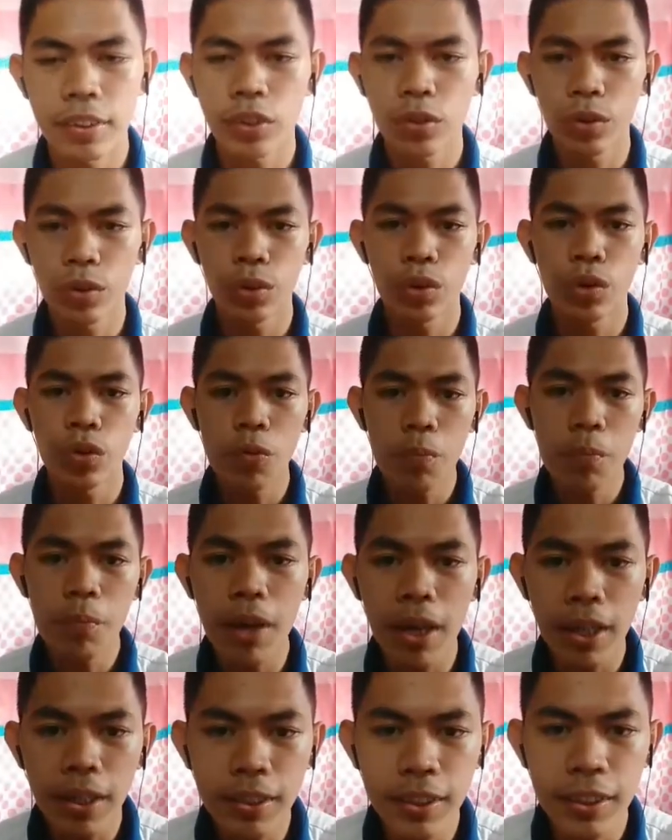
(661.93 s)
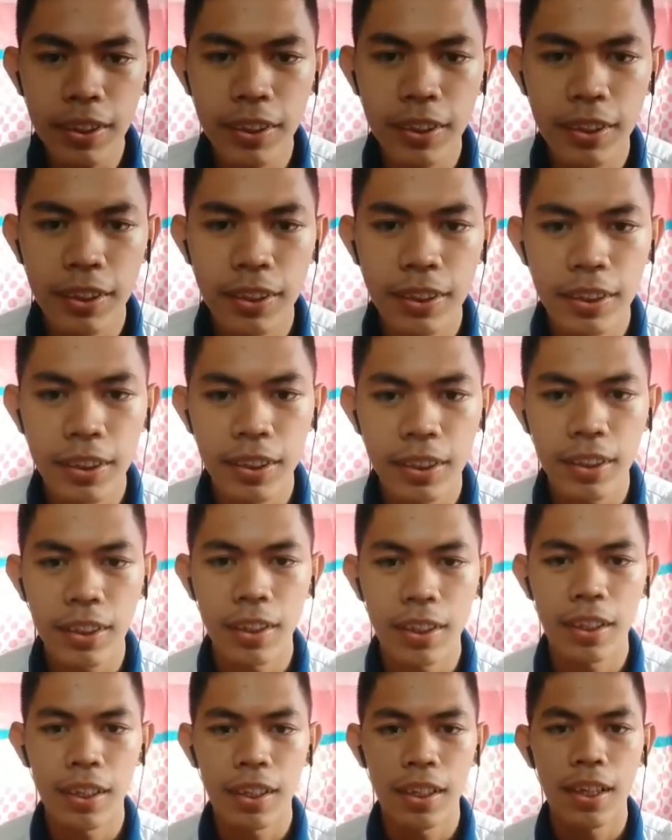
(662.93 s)
to humans
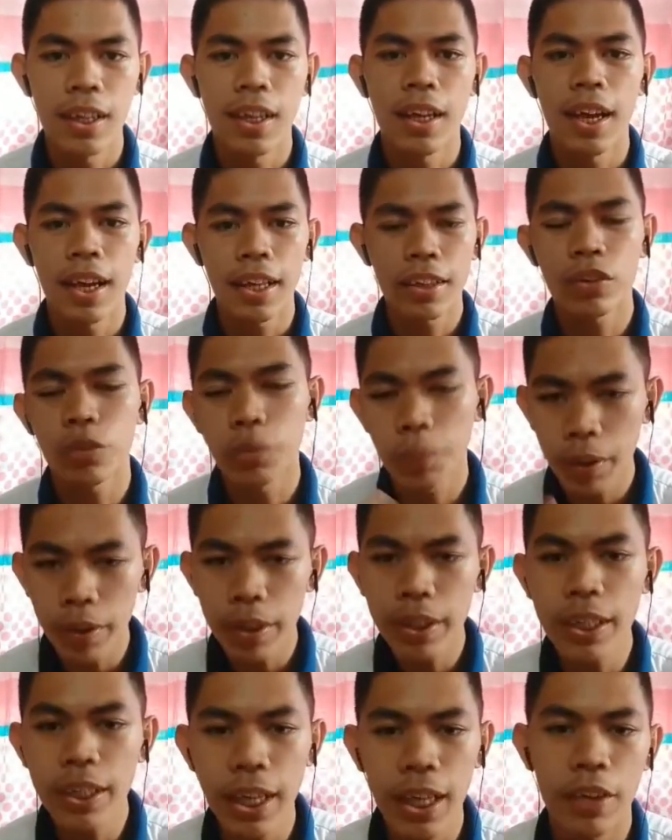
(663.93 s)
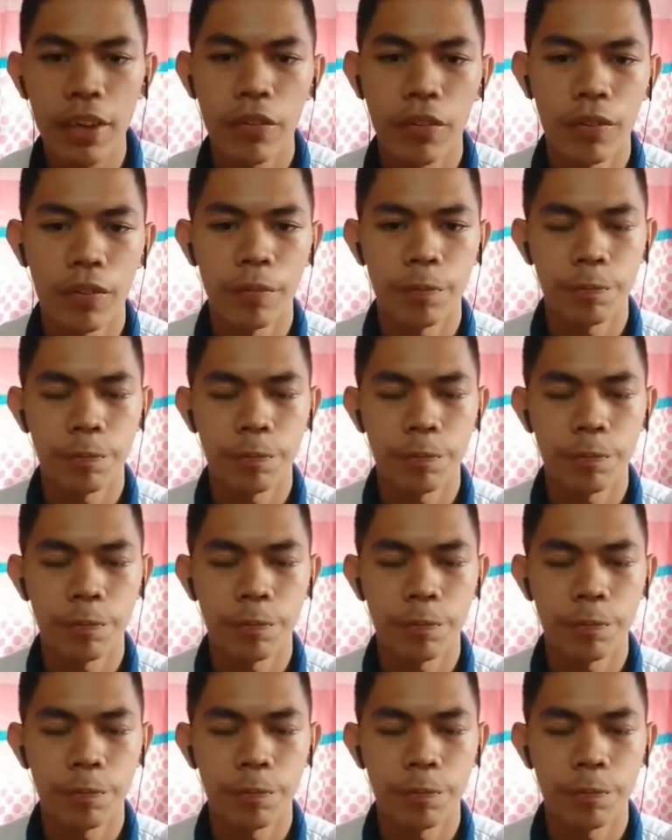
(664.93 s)
and to marine life.